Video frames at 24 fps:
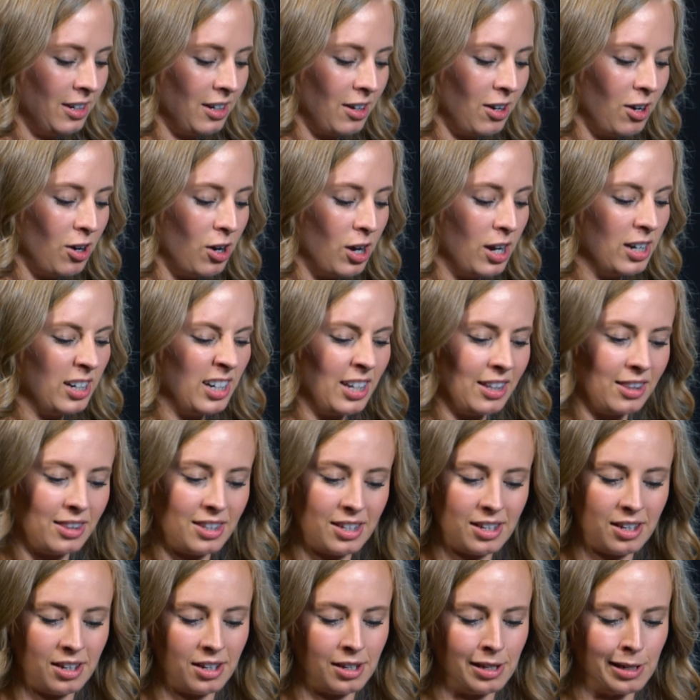on
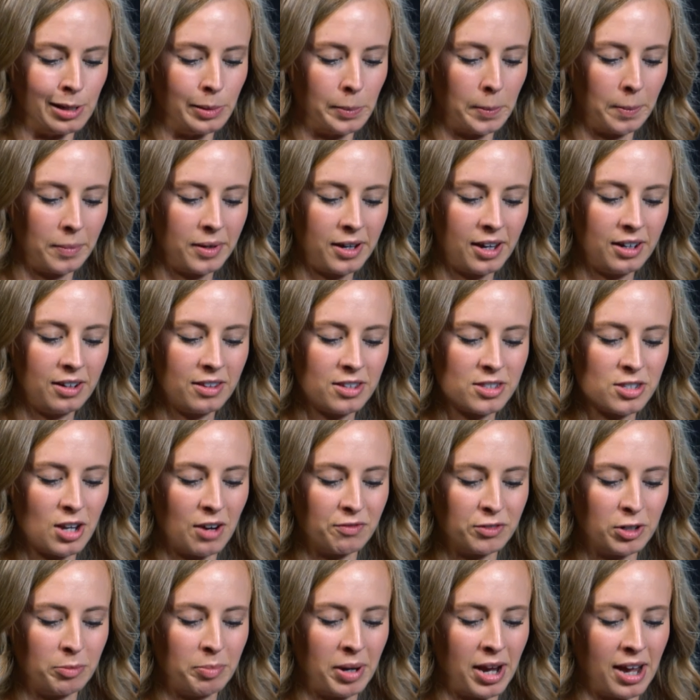the kind of the
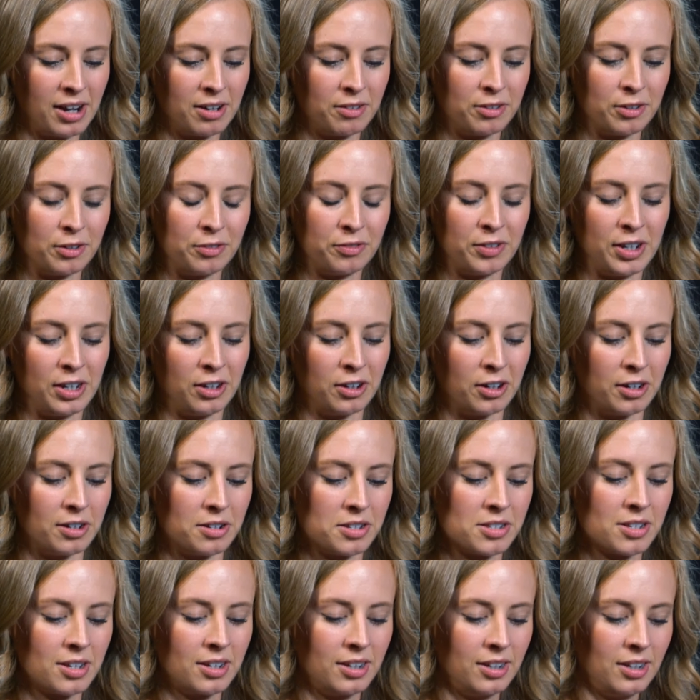softer pad of your
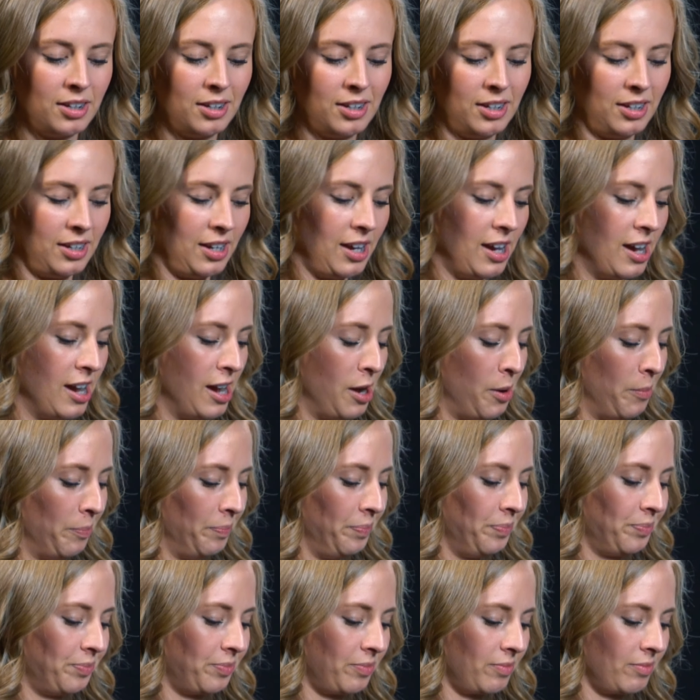fingers
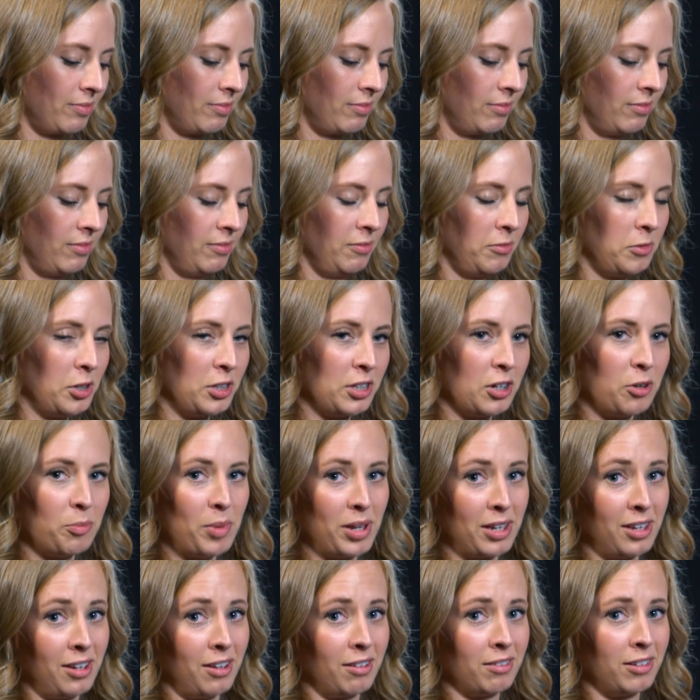um, without
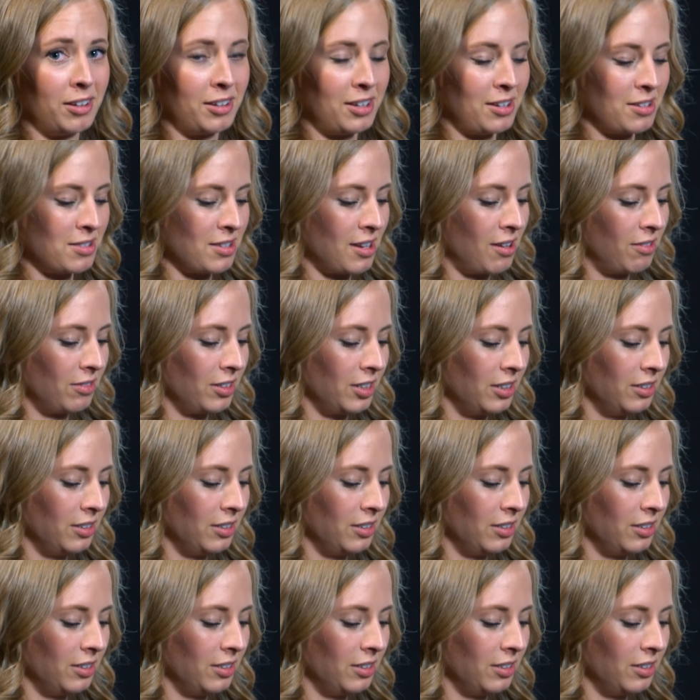making a clicking sound.